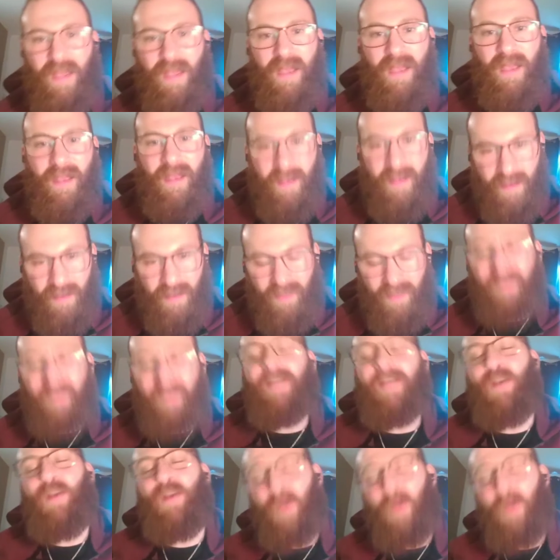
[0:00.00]
that. Now I
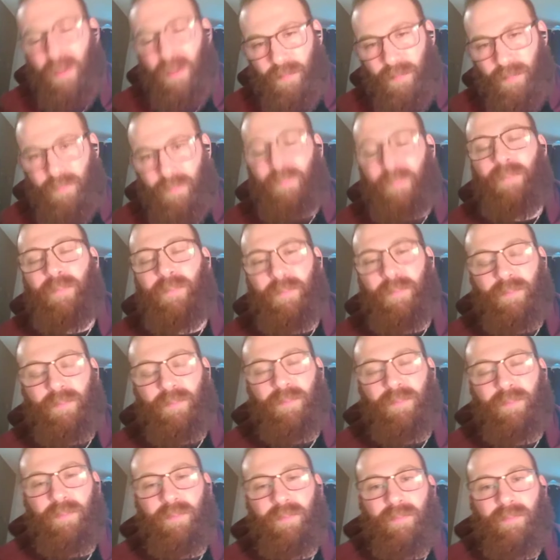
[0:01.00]
see the comparison in
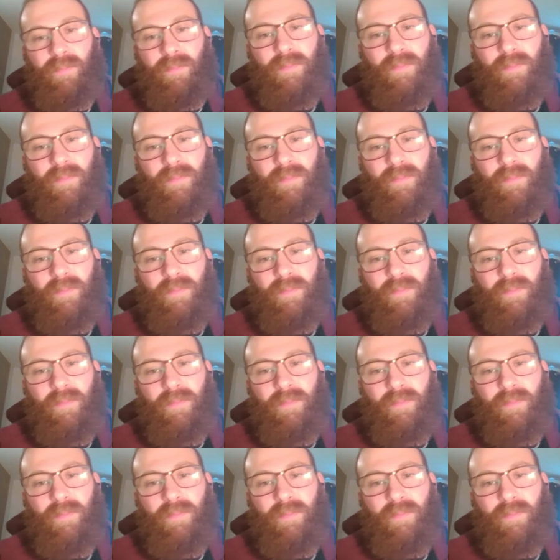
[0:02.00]
that sense.